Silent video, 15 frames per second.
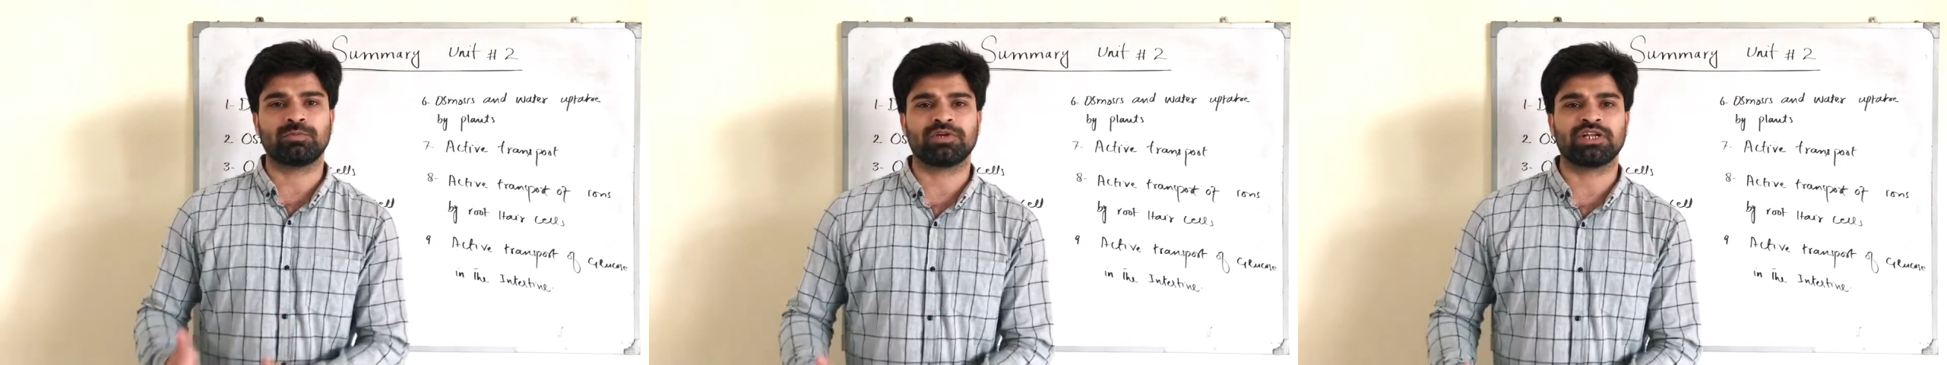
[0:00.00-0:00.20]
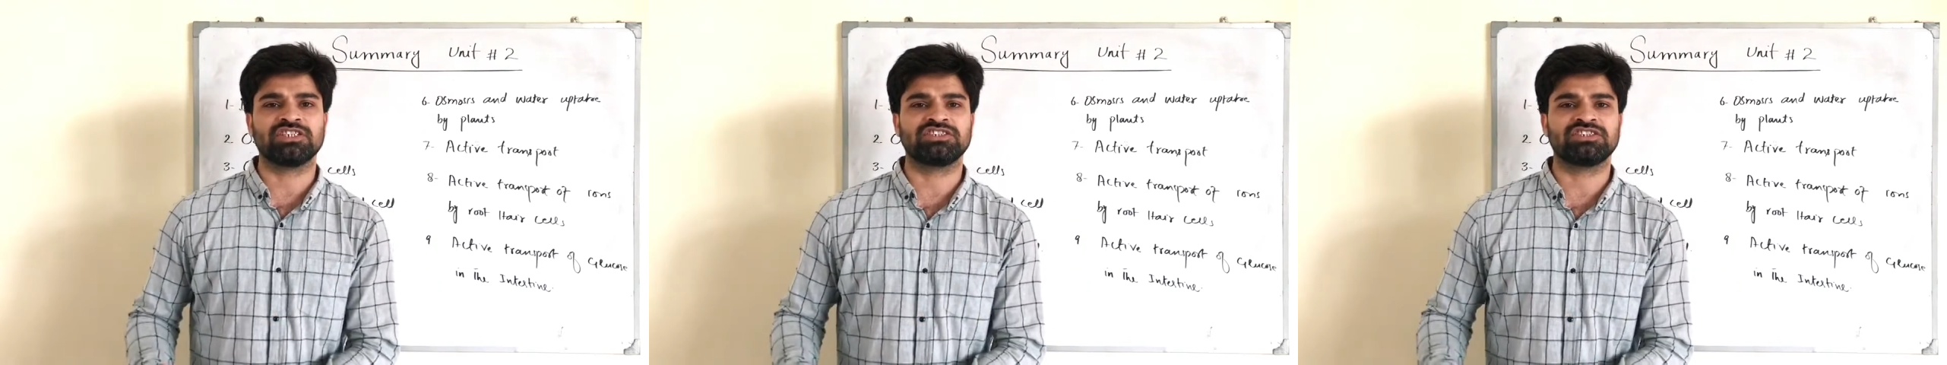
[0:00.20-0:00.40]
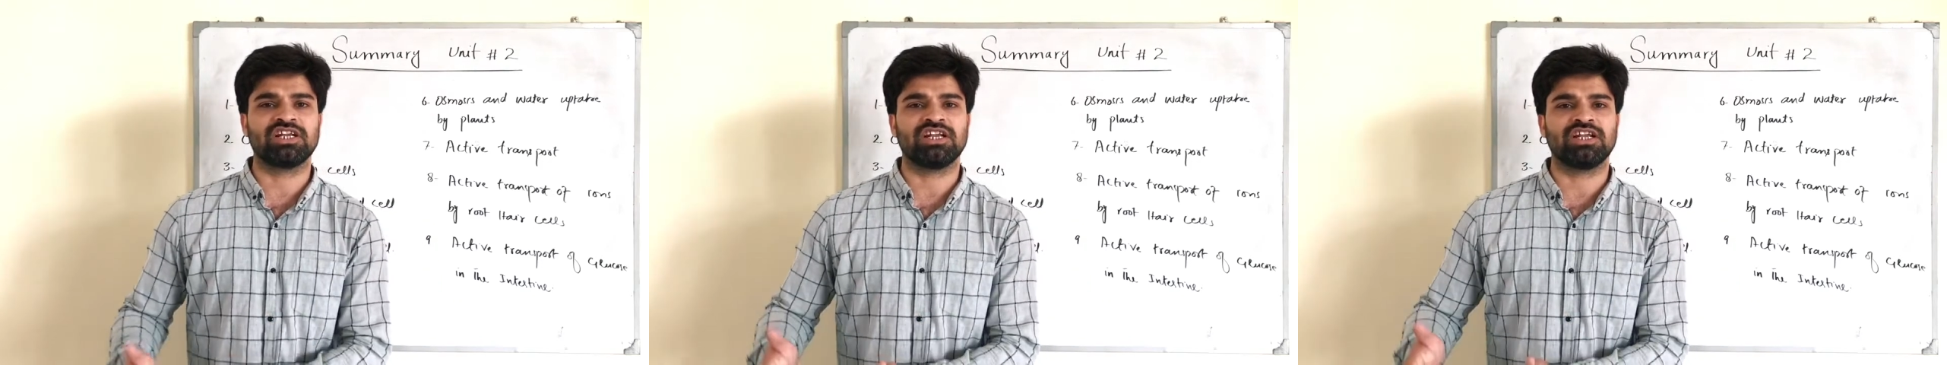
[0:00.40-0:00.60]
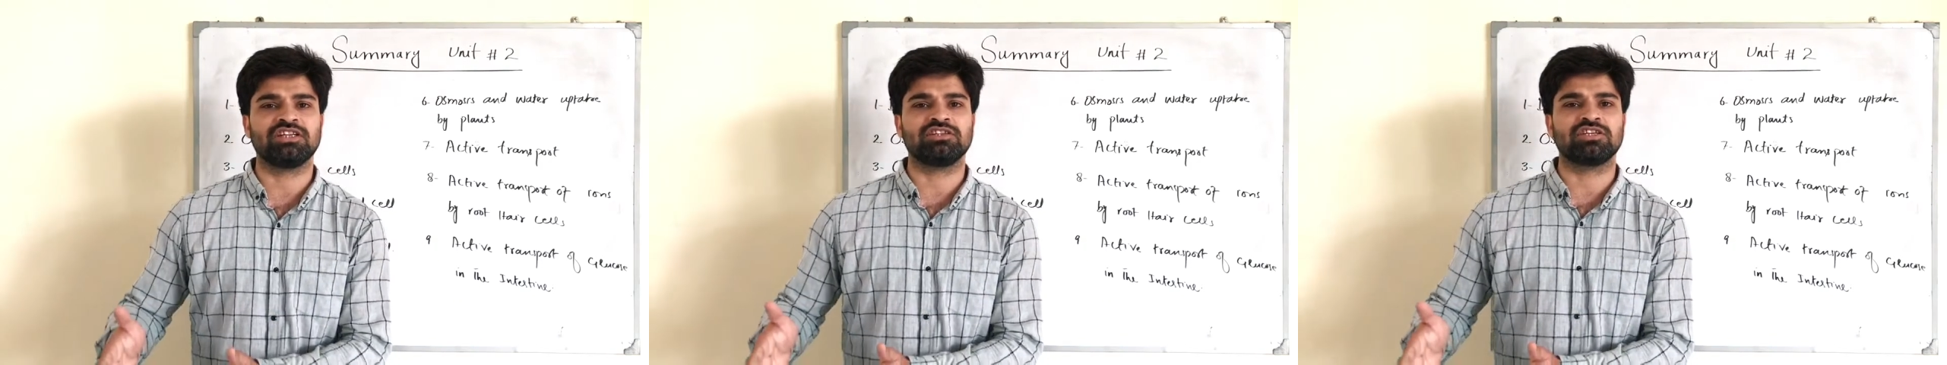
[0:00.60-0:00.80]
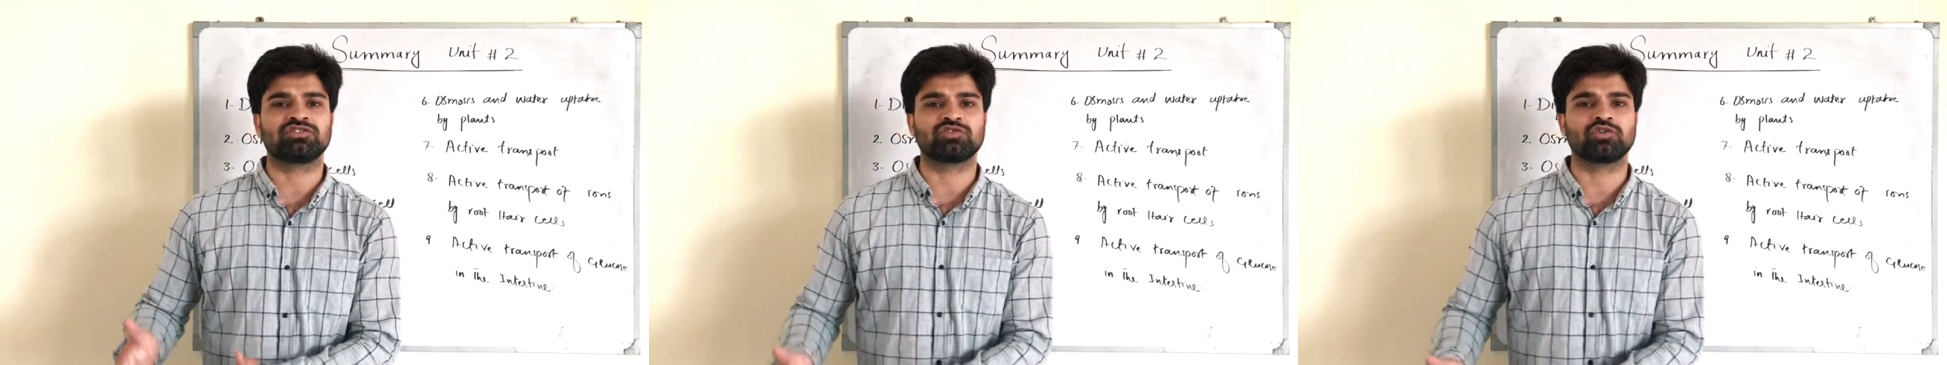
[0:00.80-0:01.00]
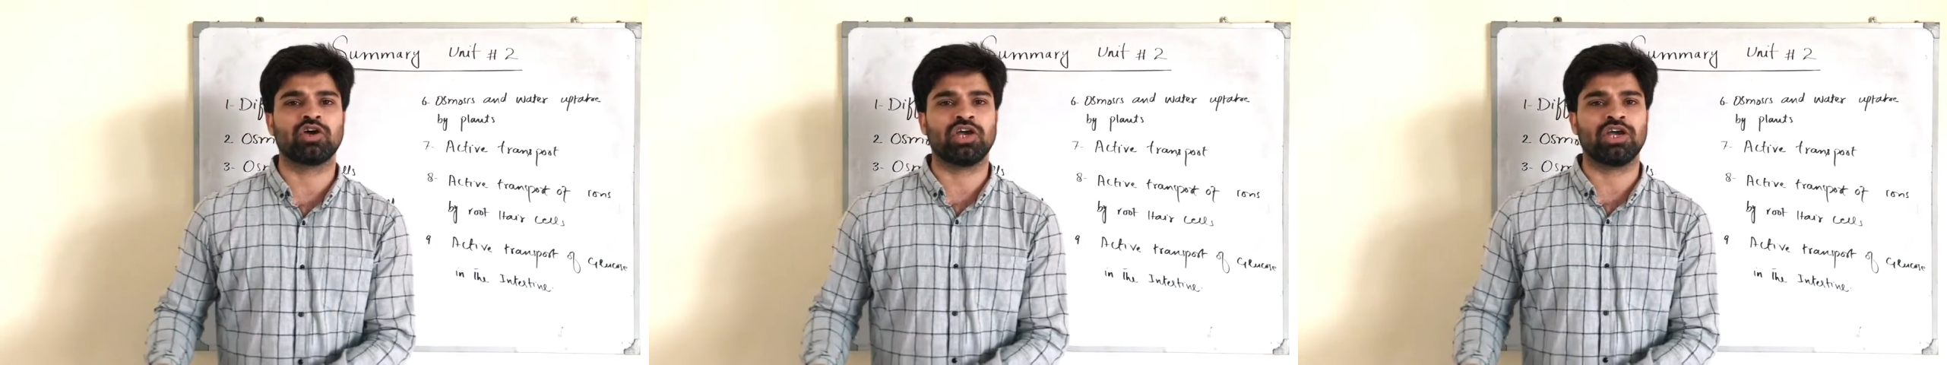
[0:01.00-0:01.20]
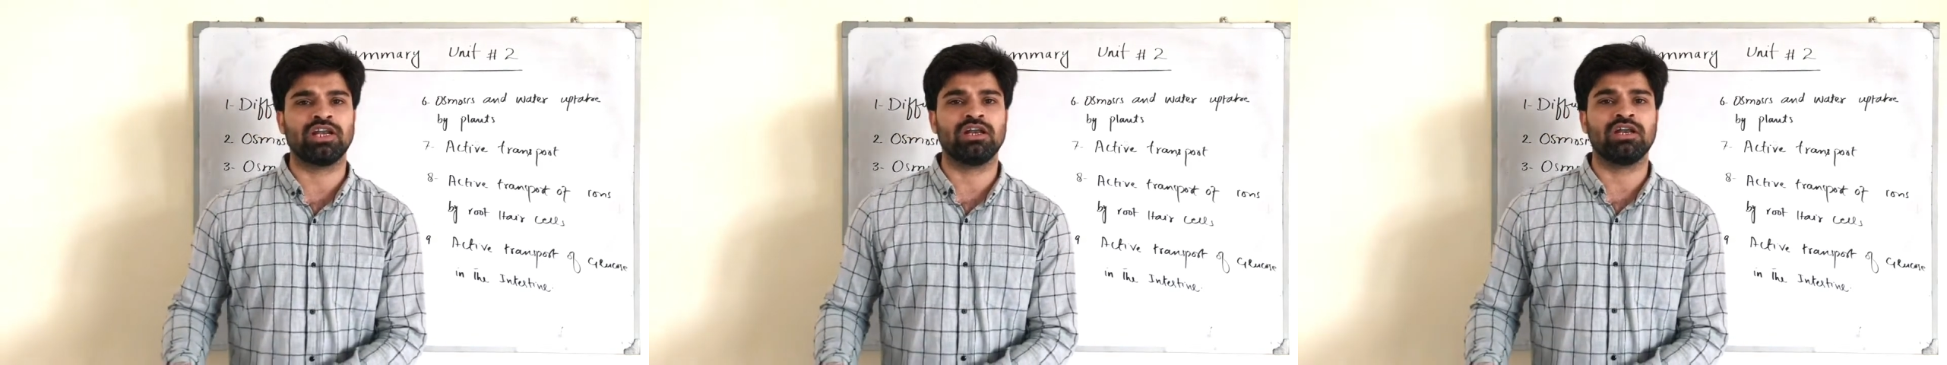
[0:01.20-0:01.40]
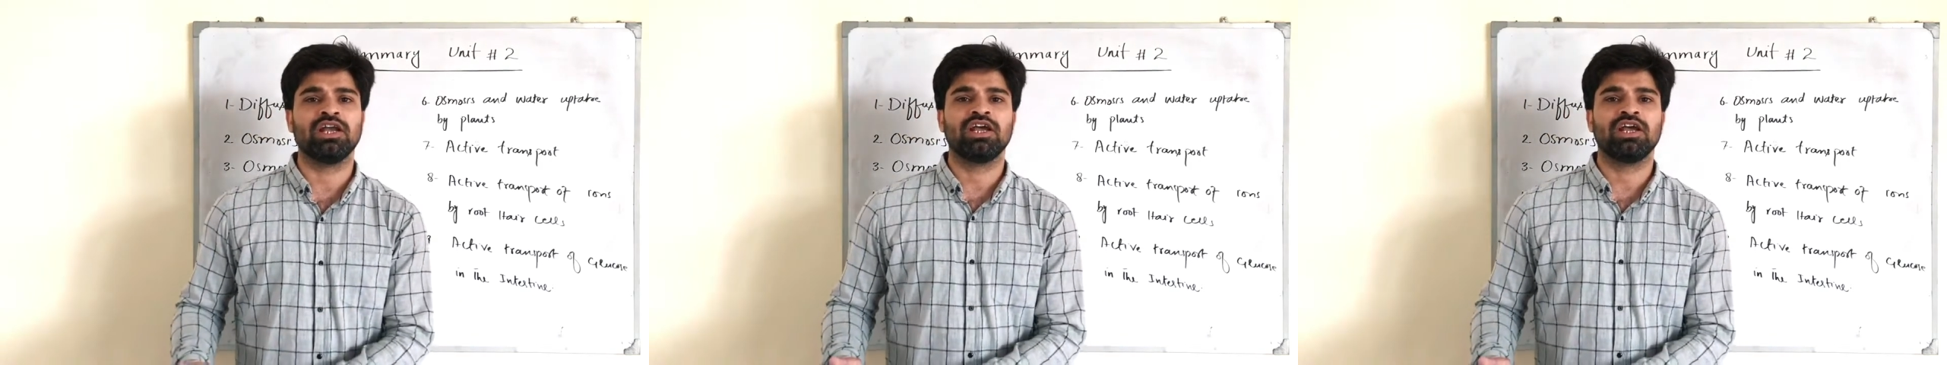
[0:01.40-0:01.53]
potential in the soil